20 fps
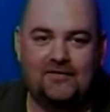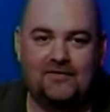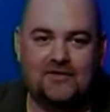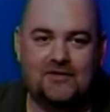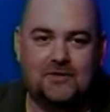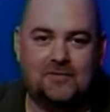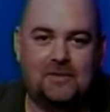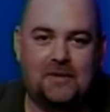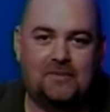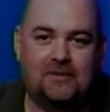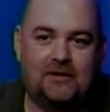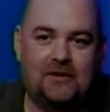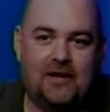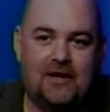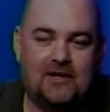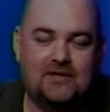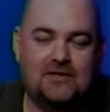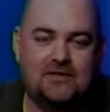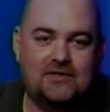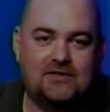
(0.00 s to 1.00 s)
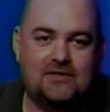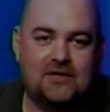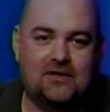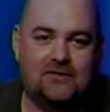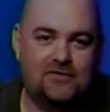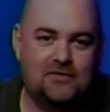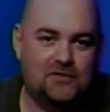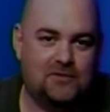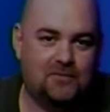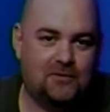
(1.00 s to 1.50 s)
This is a public access
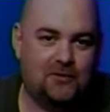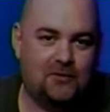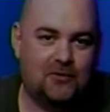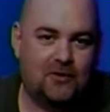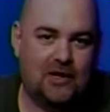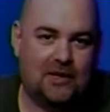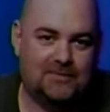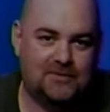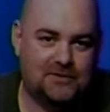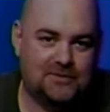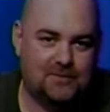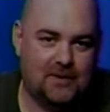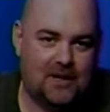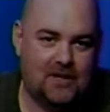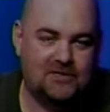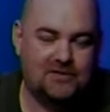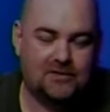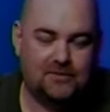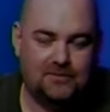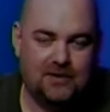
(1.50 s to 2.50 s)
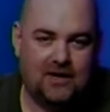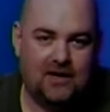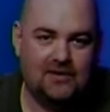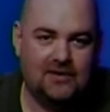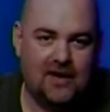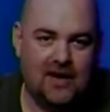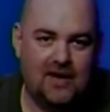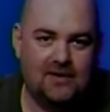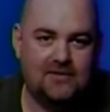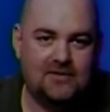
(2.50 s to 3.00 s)
television program sponsored by the
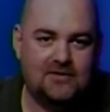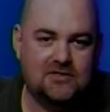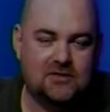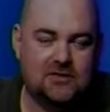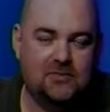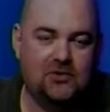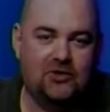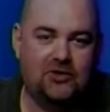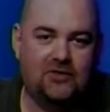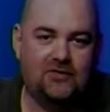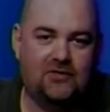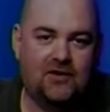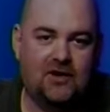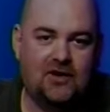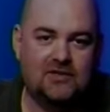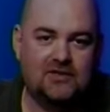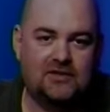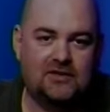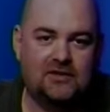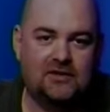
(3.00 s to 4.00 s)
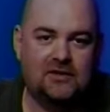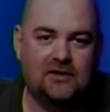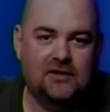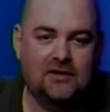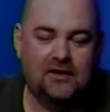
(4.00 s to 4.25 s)
Atheist Community of Austin,